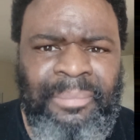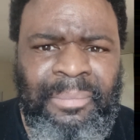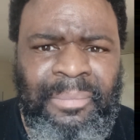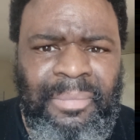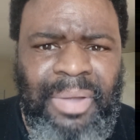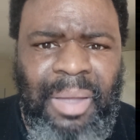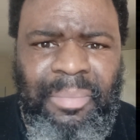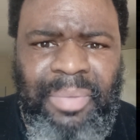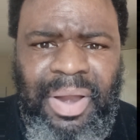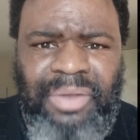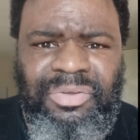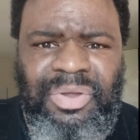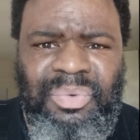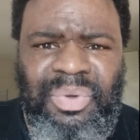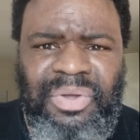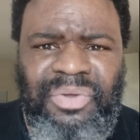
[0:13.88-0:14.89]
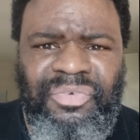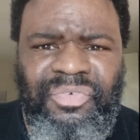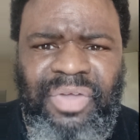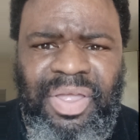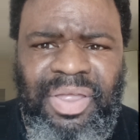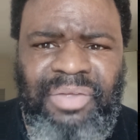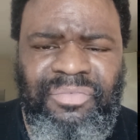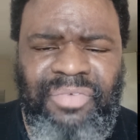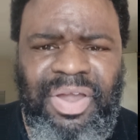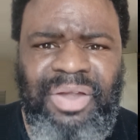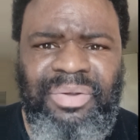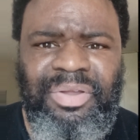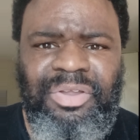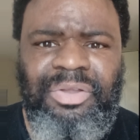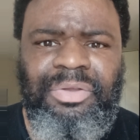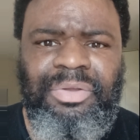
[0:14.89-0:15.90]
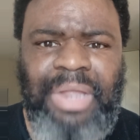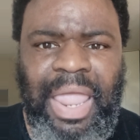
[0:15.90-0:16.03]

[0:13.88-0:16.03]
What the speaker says: Coming at you with a very